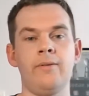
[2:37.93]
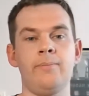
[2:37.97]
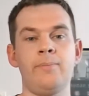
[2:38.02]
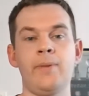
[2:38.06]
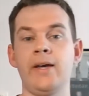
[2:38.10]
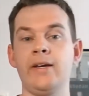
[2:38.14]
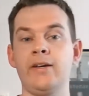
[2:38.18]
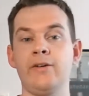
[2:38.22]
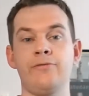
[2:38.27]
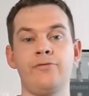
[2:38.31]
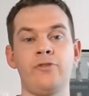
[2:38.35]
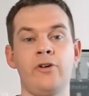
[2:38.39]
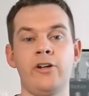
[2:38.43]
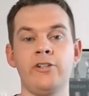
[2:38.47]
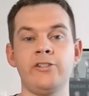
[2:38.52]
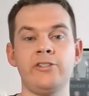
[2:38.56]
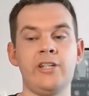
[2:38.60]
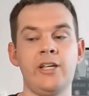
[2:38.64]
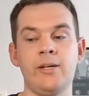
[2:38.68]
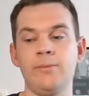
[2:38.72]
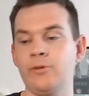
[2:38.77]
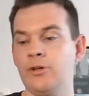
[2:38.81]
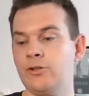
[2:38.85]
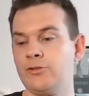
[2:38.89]
Baker finds
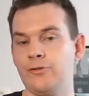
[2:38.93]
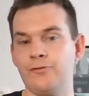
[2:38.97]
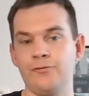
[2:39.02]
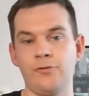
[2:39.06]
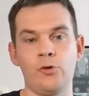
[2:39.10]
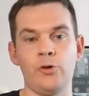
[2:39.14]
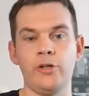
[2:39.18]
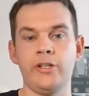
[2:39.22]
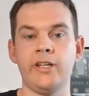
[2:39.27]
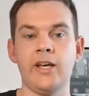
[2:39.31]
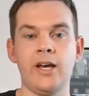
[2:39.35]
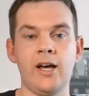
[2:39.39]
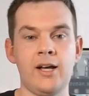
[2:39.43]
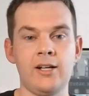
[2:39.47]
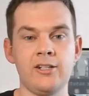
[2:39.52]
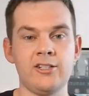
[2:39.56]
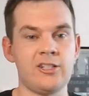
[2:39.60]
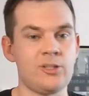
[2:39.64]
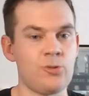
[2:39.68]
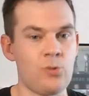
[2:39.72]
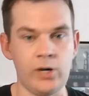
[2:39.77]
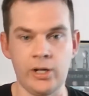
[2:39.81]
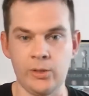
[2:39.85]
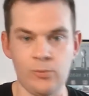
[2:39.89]
him, goes to 40 yards,
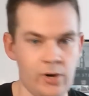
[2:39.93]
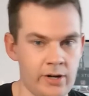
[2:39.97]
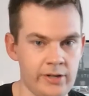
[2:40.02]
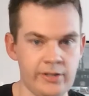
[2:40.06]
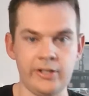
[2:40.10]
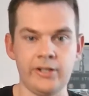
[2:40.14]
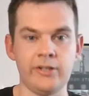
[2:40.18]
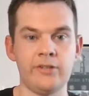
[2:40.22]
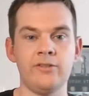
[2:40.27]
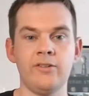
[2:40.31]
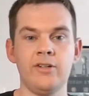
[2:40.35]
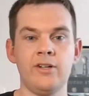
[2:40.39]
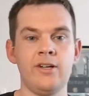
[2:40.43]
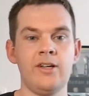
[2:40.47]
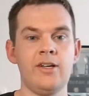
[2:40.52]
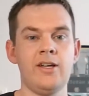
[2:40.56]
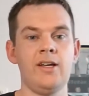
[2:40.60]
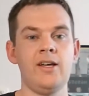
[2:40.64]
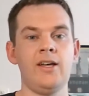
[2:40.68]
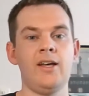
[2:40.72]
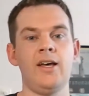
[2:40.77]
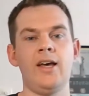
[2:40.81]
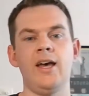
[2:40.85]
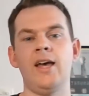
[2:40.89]
21-0.
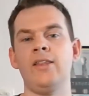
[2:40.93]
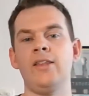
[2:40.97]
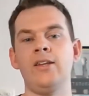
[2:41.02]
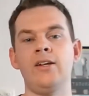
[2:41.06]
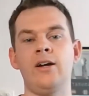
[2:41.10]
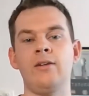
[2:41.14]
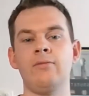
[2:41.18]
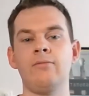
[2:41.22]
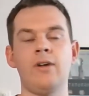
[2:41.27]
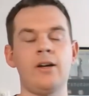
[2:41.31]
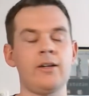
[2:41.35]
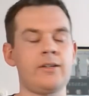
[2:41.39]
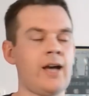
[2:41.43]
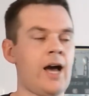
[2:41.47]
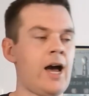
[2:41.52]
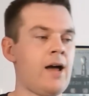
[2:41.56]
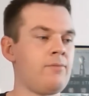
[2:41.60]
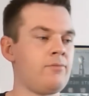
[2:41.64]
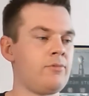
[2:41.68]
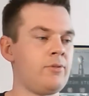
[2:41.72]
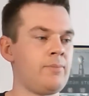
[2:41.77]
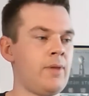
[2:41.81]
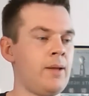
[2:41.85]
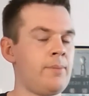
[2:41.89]
And then I
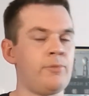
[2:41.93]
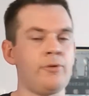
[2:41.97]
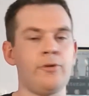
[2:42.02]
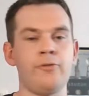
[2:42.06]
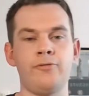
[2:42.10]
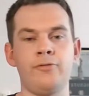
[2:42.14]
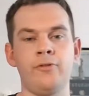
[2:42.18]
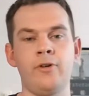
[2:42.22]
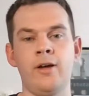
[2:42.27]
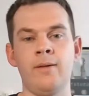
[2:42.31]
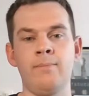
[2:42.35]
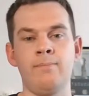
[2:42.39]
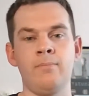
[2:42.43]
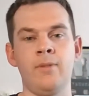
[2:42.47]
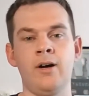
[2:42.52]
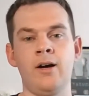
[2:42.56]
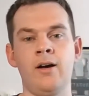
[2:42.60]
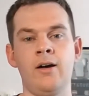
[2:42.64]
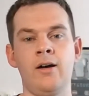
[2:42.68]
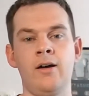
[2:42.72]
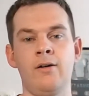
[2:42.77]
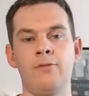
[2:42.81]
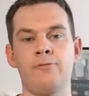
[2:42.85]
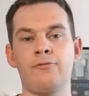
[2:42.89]
can't remember
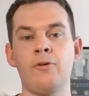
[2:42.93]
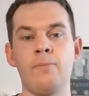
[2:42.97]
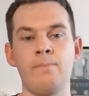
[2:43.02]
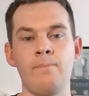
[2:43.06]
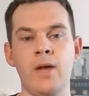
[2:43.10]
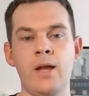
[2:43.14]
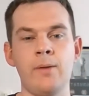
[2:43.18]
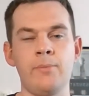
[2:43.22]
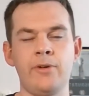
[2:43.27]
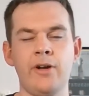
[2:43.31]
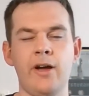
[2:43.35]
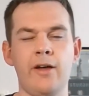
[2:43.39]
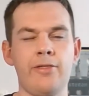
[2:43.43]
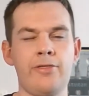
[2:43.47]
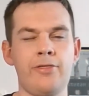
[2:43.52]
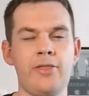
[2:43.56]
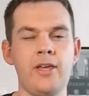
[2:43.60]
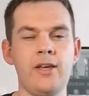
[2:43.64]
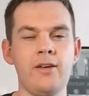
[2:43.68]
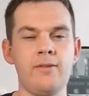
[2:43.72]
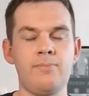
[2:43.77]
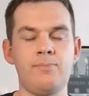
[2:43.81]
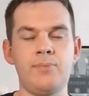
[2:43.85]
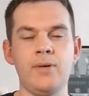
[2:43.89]
from memory. I
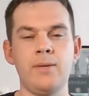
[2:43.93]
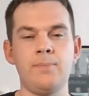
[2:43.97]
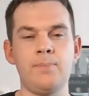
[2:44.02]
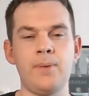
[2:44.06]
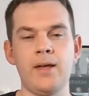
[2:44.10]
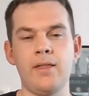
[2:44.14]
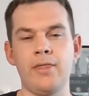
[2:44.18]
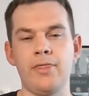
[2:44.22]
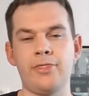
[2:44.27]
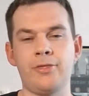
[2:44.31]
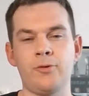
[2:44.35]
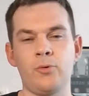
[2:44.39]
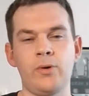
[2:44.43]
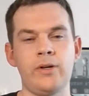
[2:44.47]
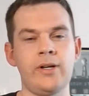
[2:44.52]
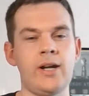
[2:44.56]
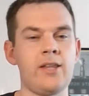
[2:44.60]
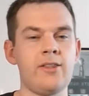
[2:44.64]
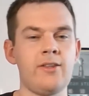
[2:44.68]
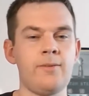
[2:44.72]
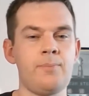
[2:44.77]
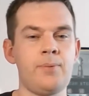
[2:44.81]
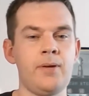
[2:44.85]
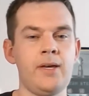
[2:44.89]
think Big Ben threw
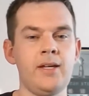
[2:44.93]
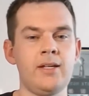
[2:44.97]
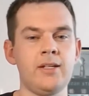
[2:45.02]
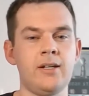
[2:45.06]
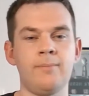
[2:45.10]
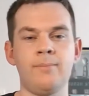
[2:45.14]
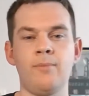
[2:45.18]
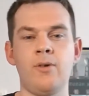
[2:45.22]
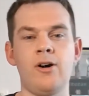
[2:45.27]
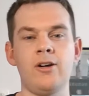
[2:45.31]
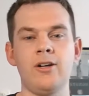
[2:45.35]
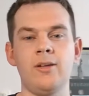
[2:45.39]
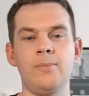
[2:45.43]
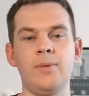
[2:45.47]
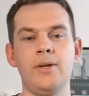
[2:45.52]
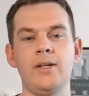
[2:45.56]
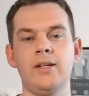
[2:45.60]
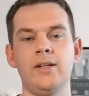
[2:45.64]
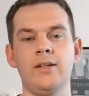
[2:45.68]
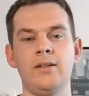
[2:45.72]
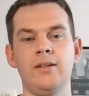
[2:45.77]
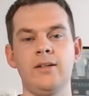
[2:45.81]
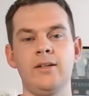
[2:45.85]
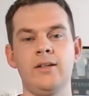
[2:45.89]
another pick, and it might have
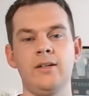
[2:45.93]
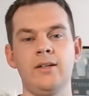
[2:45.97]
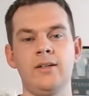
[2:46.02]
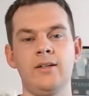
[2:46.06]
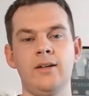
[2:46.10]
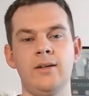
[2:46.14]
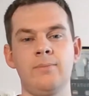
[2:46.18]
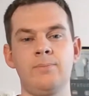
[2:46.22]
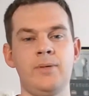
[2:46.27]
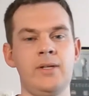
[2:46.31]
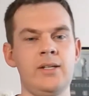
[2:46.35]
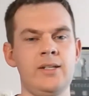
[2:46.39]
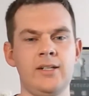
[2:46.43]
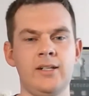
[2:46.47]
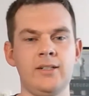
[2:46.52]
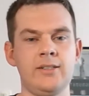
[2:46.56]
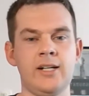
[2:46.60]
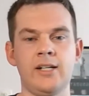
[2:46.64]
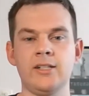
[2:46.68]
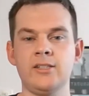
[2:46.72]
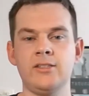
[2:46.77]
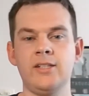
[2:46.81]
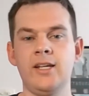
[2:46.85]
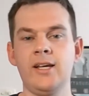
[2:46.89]
been a pick and a
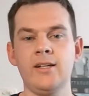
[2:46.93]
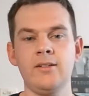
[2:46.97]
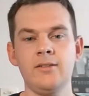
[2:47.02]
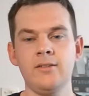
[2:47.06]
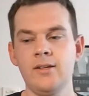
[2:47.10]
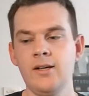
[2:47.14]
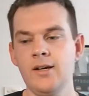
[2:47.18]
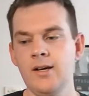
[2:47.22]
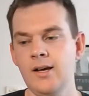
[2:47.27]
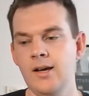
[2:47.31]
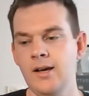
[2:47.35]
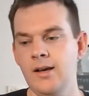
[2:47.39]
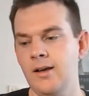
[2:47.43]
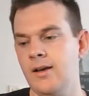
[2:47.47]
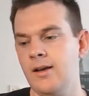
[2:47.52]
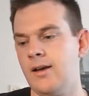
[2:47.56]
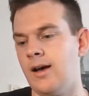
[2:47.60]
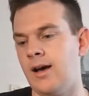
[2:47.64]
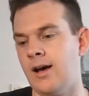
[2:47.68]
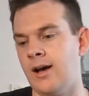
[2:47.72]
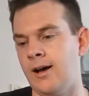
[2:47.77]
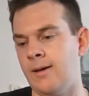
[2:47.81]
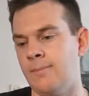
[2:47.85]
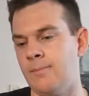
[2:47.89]
touchdown.
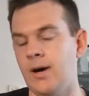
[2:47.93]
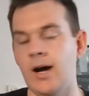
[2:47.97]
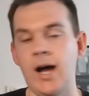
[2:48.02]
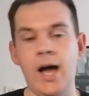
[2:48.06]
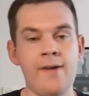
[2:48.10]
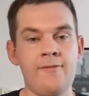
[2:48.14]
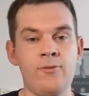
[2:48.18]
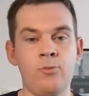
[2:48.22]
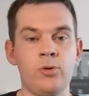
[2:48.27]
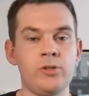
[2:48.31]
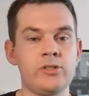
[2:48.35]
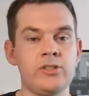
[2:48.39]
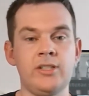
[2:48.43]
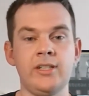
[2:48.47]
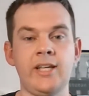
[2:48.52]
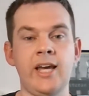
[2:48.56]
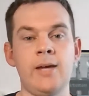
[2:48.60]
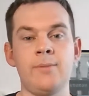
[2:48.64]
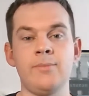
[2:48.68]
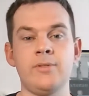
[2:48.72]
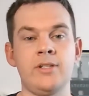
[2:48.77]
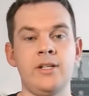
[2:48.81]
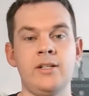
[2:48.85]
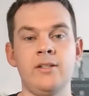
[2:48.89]
I haven't watched the
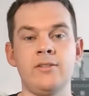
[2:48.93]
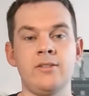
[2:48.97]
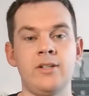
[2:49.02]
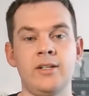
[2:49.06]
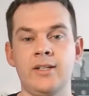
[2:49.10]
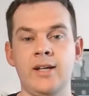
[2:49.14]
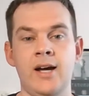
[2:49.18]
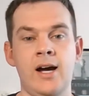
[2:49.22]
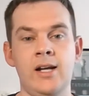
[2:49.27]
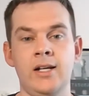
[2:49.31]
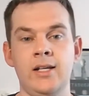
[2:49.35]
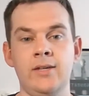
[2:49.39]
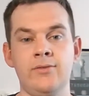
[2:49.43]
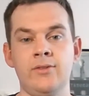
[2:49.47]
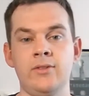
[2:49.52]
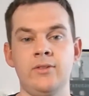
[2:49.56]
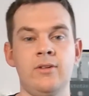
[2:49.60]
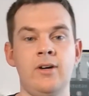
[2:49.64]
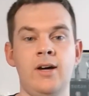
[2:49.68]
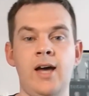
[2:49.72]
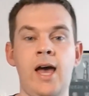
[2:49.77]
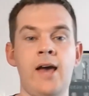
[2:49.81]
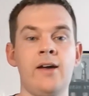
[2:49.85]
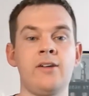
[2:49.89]
game since. I
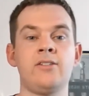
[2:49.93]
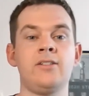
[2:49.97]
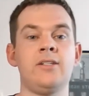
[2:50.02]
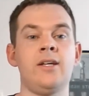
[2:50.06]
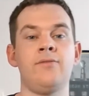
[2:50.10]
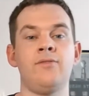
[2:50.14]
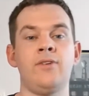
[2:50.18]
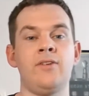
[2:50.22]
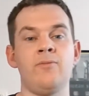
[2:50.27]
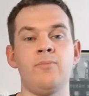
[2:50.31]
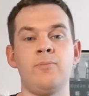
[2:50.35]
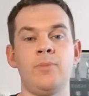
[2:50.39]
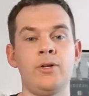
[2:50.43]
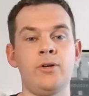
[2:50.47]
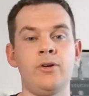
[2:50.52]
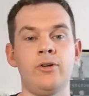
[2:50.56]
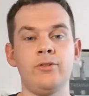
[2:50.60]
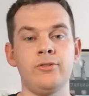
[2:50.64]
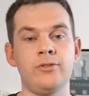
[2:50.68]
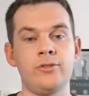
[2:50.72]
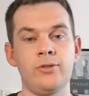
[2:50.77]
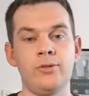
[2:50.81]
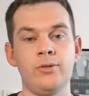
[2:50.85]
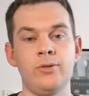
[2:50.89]
actually haven't even been
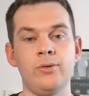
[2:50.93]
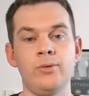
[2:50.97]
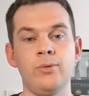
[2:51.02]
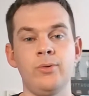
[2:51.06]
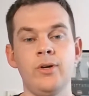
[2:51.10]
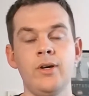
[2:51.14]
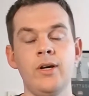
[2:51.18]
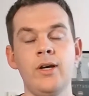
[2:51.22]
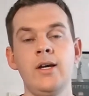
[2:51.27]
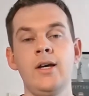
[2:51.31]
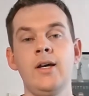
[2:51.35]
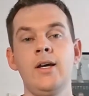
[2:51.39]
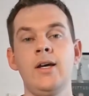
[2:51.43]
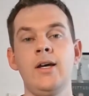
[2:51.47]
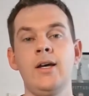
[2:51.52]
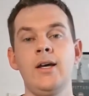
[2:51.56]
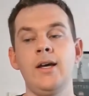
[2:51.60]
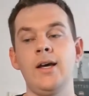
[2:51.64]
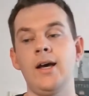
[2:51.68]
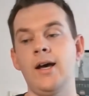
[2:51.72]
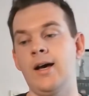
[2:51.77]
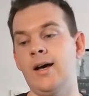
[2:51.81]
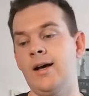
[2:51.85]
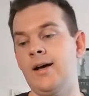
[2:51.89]
on to
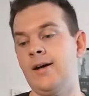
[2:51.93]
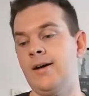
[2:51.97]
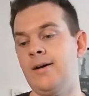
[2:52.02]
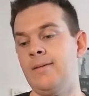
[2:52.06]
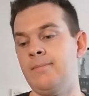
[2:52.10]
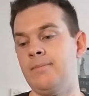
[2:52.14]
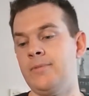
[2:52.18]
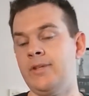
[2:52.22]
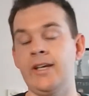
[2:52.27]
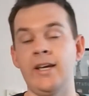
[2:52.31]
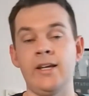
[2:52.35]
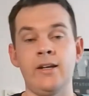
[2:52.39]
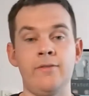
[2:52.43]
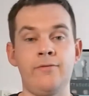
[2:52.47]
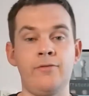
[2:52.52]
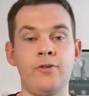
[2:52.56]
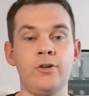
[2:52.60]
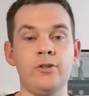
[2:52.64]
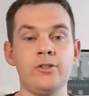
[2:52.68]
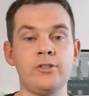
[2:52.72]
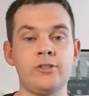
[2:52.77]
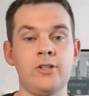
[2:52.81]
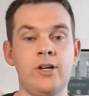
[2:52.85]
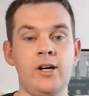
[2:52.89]
the
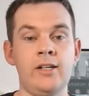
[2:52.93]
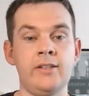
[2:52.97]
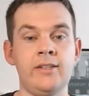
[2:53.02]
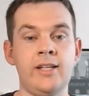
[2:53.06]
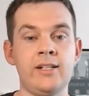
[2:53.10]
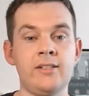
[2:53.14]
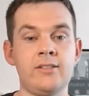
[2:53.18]
NFL side.